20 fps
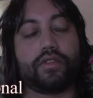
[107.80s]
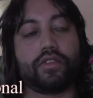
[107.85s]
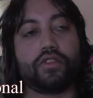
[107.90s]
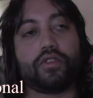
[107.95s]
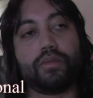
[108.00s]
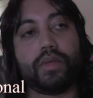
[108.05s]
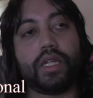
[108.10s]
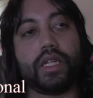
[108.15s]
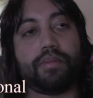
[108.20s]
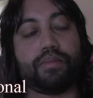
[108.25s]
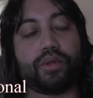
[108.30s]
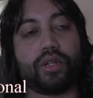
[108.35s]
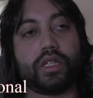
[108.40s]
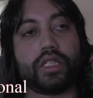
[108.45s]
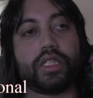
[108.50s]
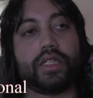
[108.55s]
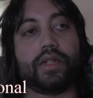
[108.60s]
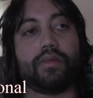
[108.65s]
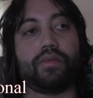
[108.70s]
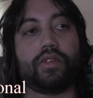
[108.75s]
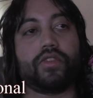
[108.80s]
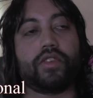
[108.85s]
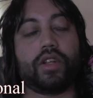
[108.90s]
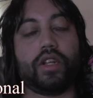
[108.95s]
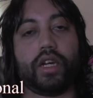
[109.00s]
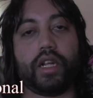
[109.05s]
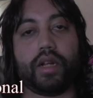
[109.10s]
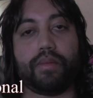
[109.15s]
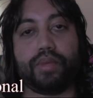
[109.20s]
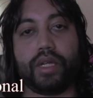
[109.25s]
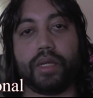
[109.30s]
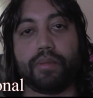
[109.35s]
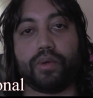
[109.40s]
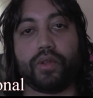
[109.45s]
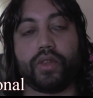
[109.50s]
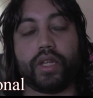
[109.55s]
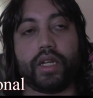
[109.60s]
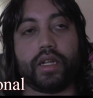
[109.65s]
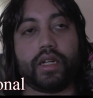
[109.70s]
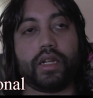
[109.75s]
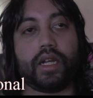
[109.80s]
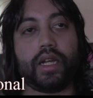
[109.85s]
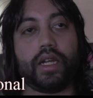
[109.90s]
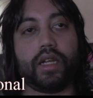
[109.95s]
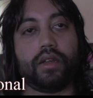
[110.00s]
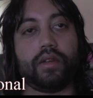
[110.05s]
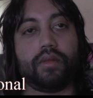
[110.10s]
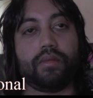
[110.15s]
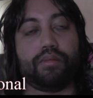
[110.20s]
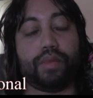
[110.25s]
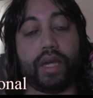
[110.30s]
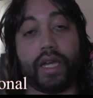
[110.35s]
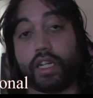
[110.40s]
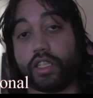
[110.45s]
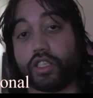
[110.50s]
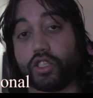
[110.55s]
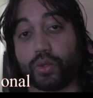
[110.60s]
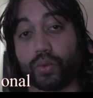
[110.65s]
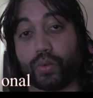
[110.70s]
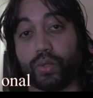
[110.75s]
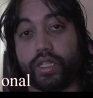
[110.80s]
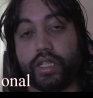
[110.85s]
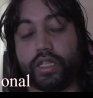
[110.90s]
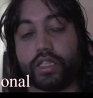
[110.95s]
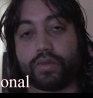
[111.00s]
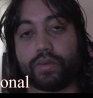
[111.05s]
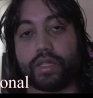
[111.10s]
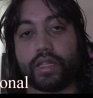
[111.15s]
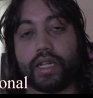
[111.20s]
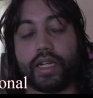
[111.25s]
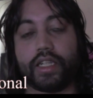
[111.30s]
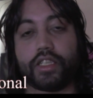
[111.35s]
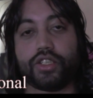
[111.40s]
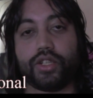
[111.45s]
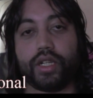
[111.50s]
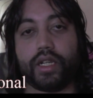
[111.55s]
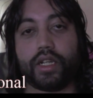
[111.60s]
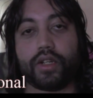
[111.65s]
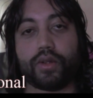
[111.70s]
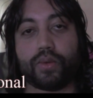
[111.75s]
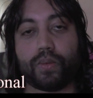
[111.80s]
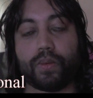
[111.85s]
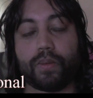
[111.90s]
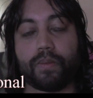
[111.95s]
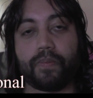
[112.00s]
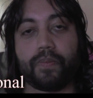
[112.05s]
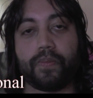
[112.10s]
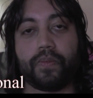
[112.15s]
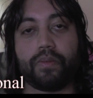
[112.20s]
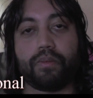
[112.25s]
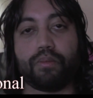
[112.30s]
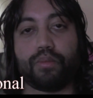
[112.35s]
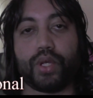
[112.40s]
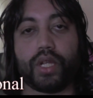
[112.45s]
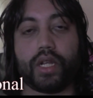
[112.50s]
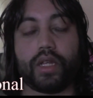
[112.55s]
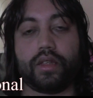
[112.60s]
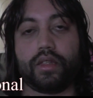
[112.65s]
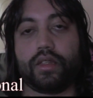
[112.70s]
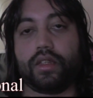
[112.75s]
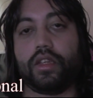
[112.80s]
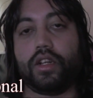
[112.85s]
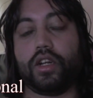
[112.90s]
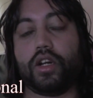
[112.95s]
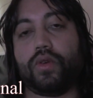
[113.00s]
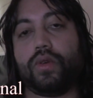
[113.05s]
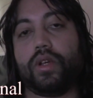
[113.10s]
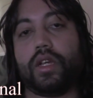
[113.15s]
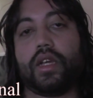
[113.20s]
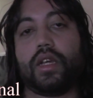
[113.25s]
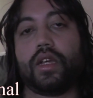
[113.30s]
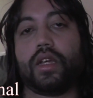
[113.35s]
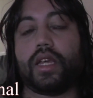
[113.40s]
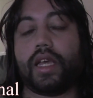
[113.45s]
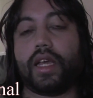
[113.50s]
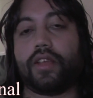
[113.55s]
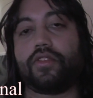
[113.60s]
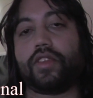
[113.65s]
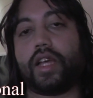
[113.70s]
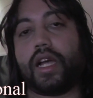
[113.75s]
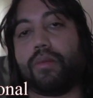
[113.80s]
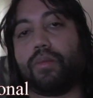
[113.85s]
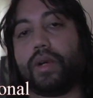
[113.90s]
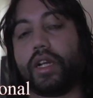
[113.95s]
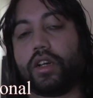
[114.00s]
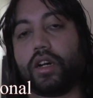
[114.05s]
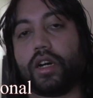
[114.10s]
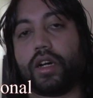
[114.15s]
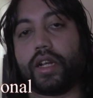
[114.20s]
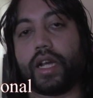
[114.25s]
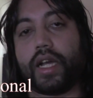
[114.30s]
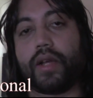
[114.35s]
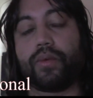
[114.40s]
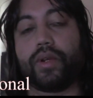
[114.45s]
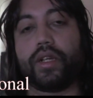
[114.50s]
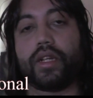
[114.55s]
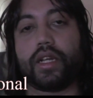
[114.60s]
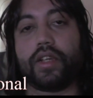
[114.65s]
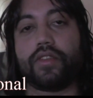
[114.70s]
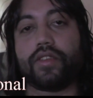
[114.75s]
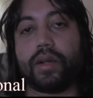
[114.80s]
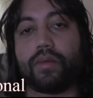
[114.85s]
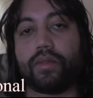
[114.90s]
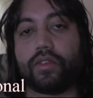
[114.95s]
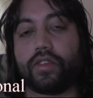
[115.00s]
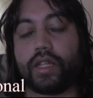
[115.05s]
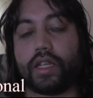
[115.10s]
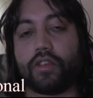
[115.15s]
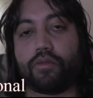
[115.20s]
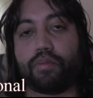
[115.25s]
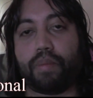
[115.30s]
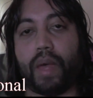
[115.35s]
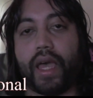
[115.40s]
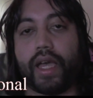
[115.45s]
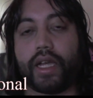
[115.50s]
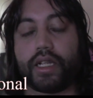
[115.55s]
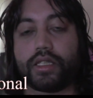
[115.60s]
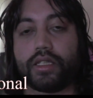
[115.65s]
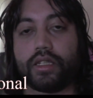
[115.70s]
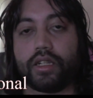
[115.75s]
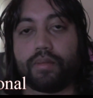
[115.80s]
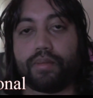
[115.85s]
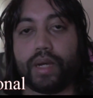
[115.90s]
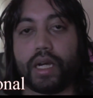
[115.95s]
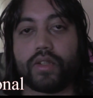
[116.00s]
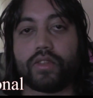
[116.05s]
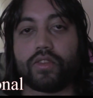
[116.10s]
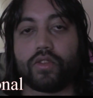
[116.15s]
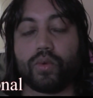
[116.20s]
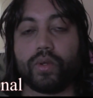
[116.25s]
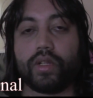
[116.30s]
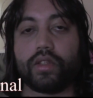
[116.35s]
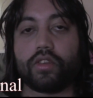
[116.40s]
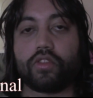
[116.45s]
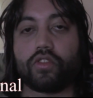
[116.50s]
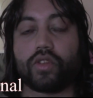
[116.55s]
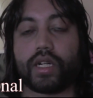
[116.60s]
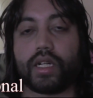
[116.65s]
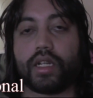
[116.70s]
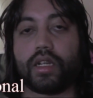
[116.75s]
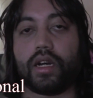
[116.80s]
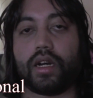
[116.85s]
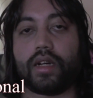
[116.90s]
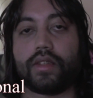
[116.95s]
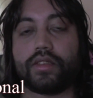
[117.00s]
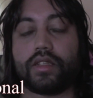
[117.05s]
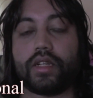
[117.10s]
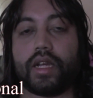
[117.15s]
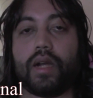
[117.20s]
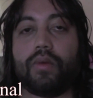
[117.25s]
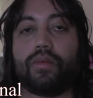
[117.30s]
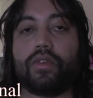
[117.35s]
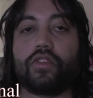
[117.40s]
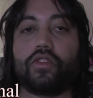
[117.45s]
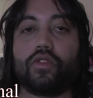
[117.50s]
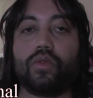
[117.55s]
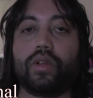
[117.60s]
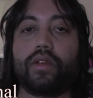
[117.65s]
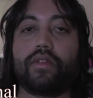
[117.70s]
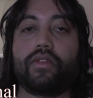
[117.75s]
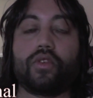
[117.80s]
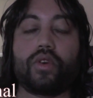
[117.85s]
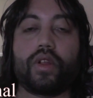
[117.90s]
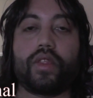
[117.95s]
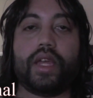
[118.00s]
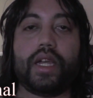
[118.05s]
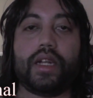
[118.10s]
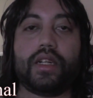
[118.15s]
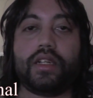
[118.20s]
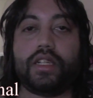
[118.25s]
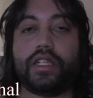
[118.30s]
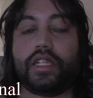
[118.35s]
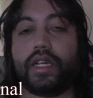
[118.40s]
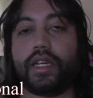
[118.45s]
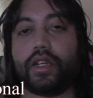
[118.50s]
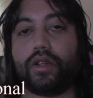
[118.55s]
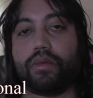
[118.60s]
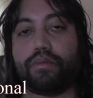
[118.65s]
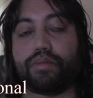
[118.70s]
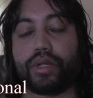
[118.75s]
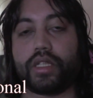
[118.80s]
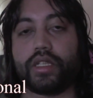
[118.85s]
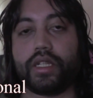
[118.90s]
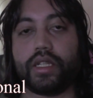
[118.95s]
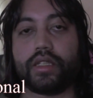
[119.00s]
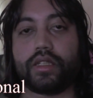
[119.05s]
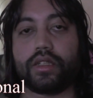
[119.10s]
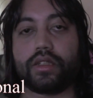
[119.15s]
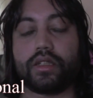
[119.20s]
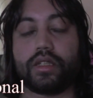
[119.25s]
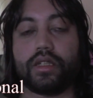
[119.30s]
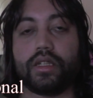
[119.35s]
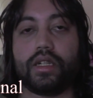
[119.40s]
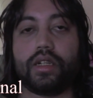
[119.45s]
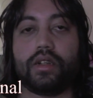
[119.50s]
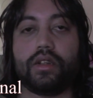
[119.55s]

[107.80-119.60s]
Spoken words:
to me personally, it was a lot of people that I managed to reach with that channel. But, you know, as time went on, I realized I wasn't as passionate about doing the sort of content I was doing for that channel in particular.